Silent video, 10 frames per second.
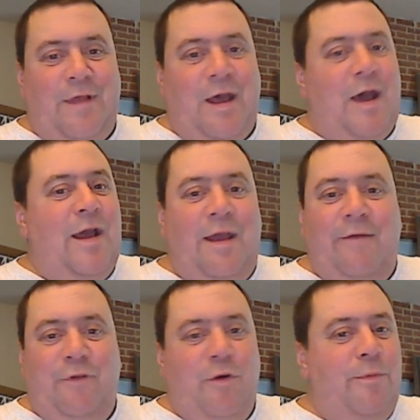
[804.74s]
I
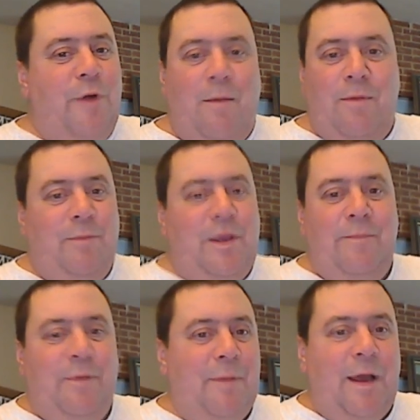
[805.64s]
have no problem
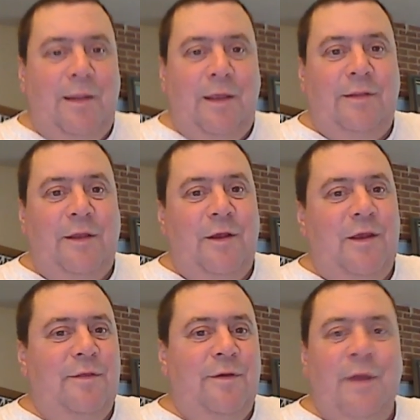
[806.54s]
keeping my link there
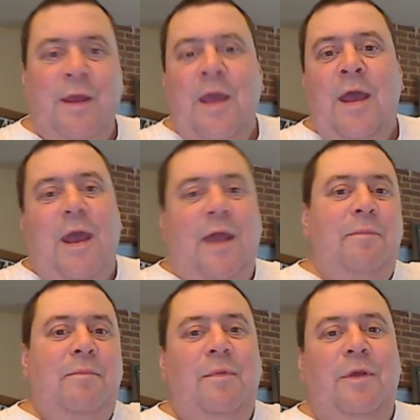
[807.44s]
either.
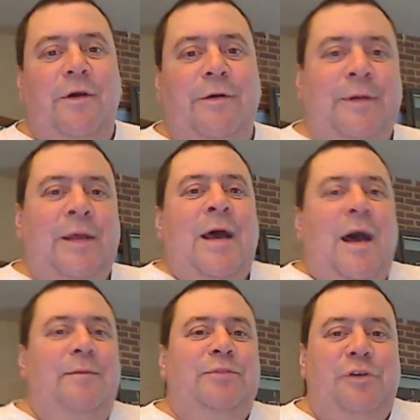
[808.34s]
And, you know,
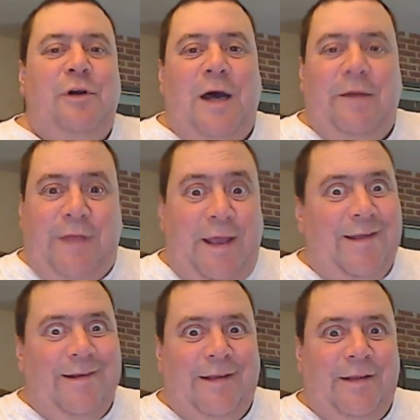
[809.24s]
I'm sure I'll have to
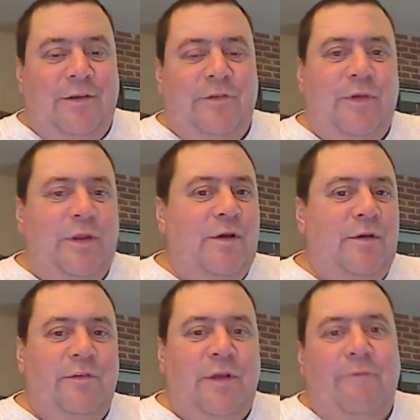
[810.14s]
annotate this video
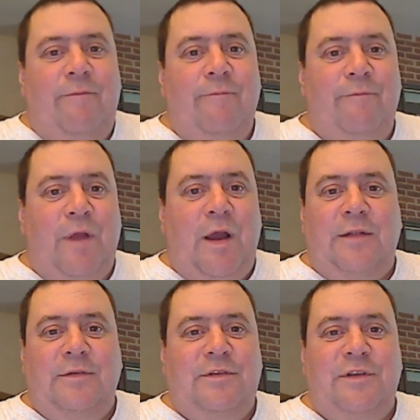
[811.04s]
because I've
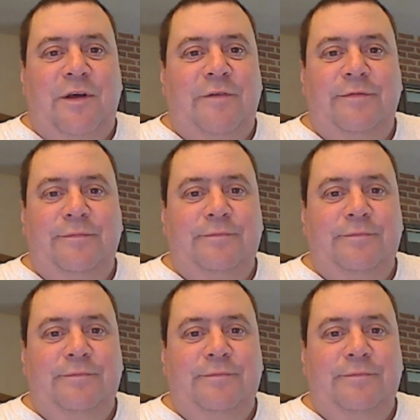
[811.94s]
forgotten stuff.